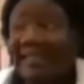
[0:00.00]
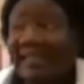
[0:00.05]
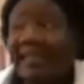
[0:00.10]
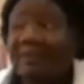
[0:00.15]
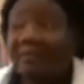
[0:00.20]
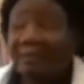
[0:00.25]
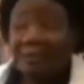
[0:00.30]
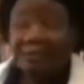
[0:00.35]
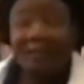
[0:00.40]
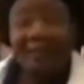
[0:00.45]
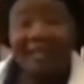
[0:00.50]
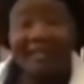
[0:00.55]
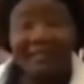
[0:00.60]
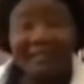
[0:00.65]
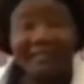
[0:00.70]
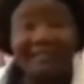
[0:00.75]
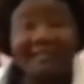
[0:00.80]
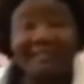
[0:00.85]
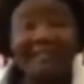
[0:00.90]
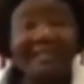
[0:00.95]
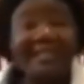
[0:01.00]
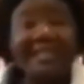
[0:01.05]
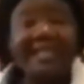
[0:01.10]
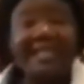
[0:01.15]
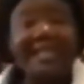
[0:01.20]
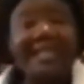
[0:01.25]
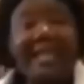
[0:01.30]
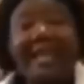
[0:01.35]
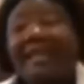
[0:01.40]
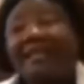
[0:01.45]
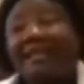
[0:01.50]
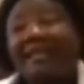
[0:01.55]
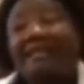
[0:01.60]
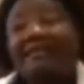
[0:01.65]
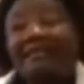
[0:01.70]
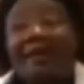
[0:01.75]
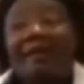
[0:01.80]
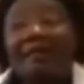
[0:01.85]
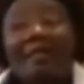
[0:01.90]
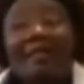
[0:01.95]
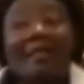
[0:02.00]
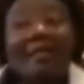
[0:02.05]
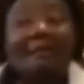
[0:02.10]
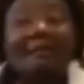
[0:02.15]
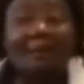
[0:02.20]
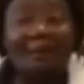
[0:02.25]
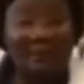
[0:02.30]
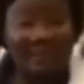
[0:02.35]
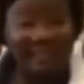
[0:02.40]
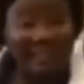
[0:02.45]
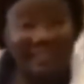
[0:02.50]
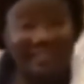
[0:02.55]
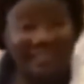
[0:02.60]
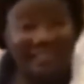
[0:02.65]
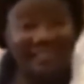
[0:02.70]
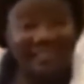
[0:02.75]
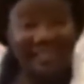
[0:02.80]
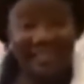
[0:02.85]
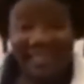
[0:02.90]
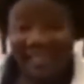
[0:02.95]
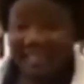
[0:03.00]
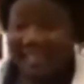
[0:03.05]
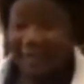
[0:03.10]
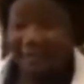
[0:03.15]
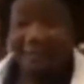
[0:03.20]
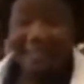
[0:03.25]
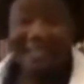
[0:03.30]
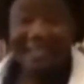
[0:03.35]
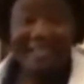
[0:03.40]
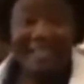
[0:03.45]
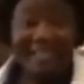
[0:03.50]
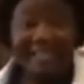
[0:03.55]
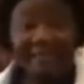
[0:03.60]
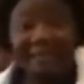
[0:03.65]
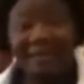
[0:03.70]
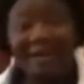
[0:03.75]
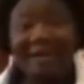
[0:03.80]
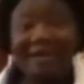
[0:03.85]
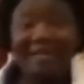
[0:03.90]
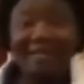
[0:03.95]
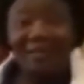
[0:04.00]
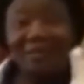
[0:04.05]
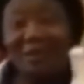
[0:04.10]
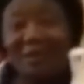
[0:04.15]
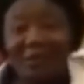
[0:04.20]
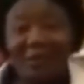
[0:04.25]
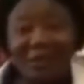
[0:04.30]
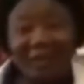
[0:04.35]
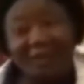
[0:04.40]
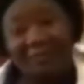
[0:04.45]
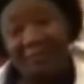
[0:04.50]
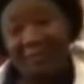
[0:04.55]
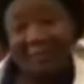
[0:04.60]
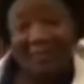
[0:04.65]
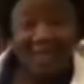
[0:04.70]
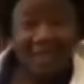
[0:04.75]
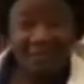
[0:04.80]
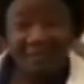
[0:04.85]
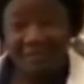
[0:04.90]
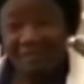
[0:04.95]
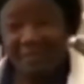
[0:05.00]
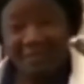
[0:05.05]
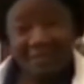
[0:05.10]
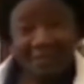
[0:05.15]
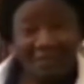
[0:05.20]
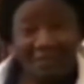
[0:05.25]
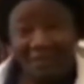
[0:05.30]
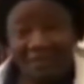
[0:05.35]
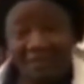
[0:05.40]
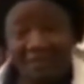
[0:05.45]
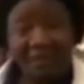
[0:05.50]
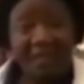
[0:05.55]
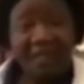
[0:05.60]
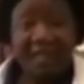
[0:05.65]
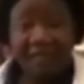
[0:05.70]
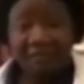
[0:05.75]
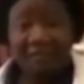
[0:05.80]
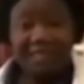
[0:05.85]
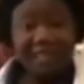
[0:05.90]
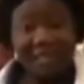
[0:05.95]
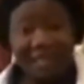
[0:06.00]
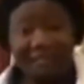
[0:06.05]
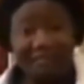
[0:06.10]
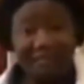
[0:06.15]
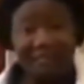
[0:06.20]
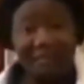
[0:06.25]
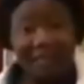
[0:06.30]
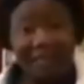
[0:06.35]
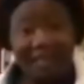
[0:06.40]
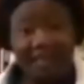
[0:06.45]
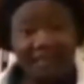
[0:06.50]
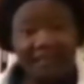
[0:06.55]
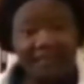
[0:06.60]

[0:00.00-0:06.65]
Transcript: They are taking prophylaxis. They and their families are protected, and they're busy telling Americans, well, we can't prescribe it because, you know, I'm scared for my